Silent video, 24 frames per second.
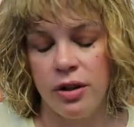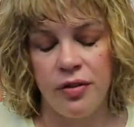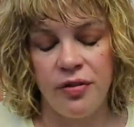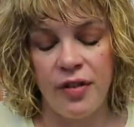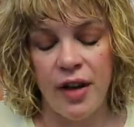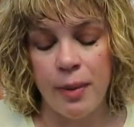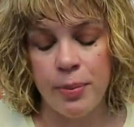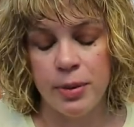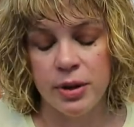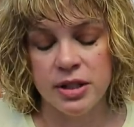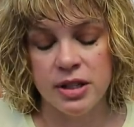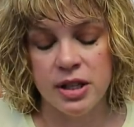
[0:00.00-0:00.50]
the
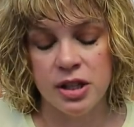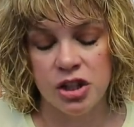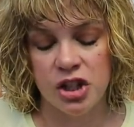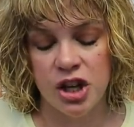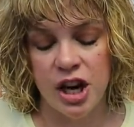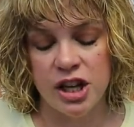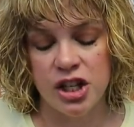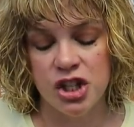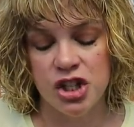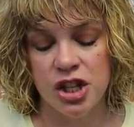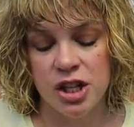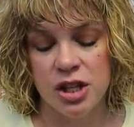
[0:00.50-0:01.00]
fabric
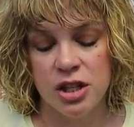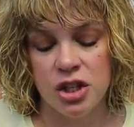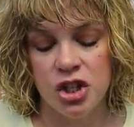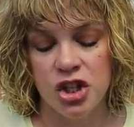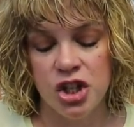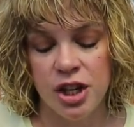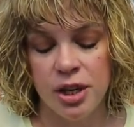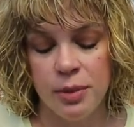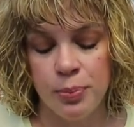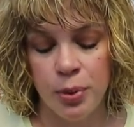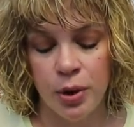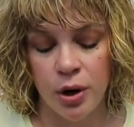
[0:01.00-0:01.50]
suggestions
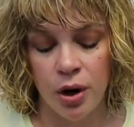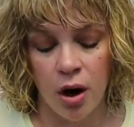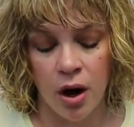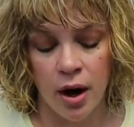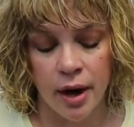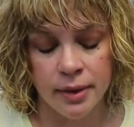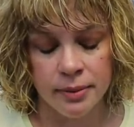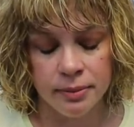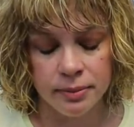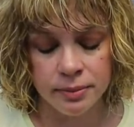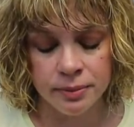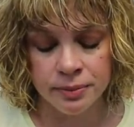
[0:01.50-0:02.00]
she had put
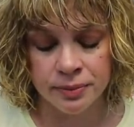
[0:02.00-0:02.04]
on